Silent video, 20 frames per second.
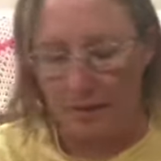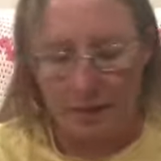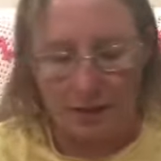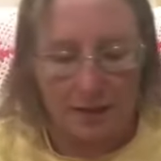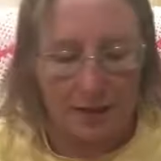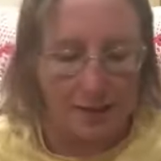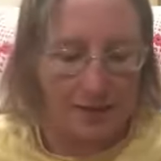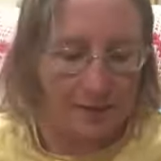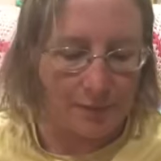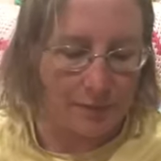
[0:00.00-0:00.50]

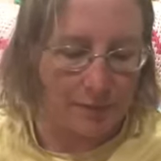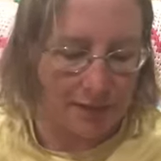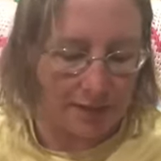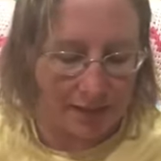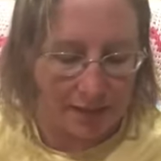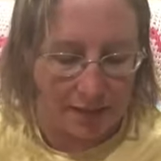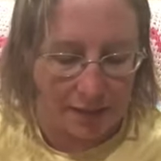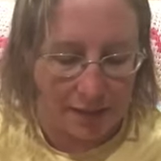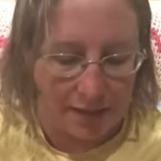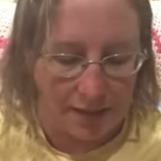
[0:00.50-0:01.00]
This one
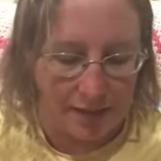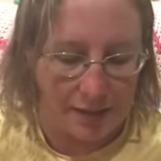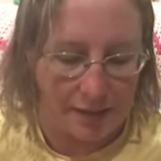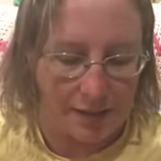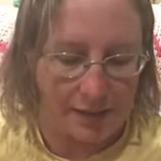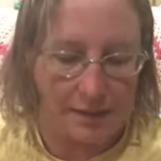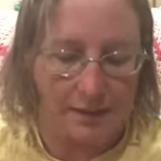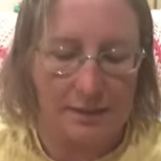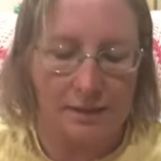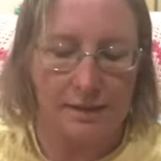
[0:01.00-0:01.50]

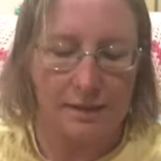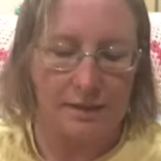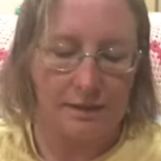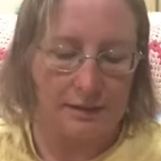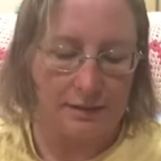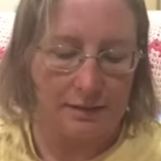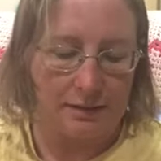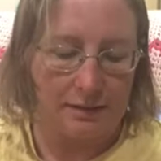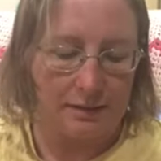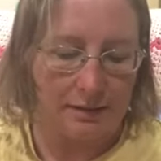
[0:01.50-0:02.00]
is
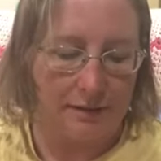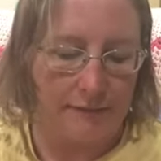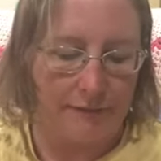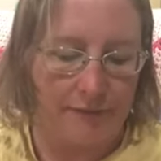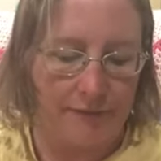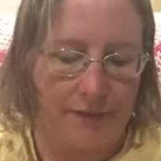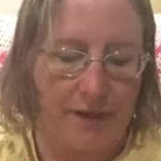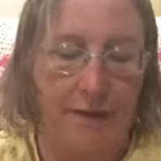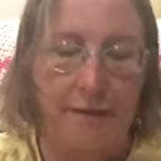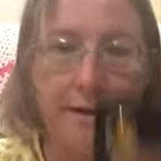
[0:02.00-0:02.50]

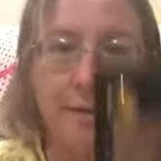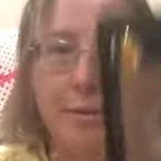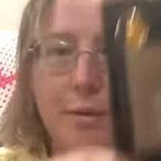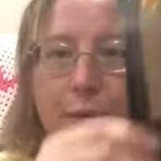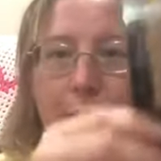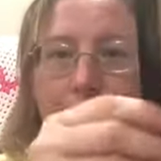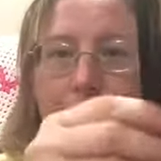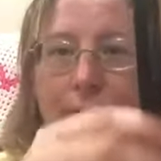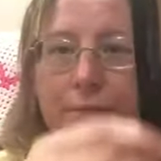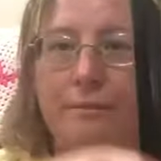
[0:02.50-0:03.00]
Fairy
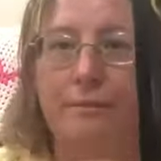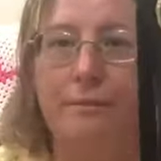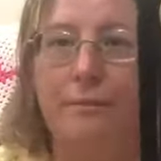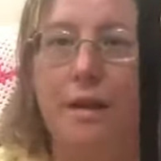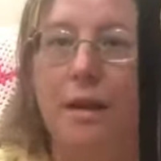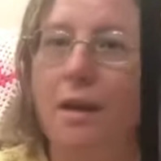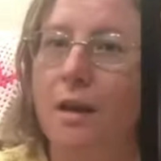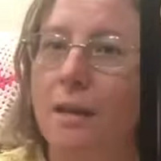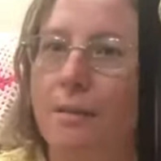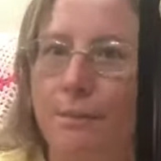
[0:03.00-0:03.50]
Moon
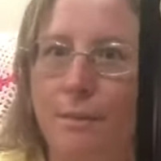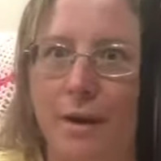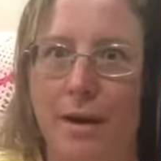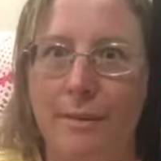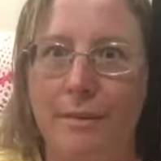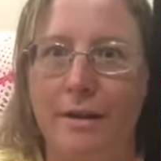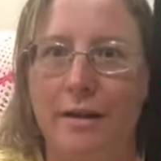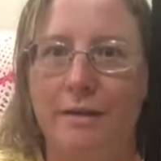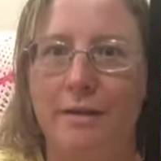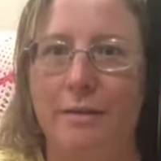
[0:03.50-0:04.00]
by
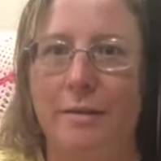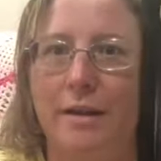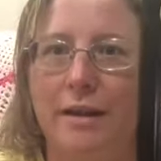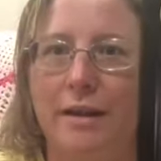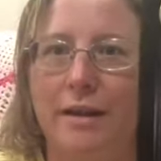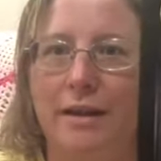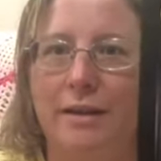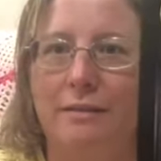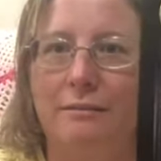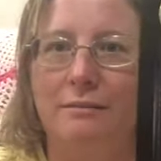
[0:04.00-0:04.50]

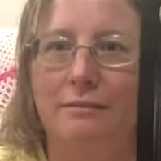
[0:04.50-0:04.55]
Mirabilia.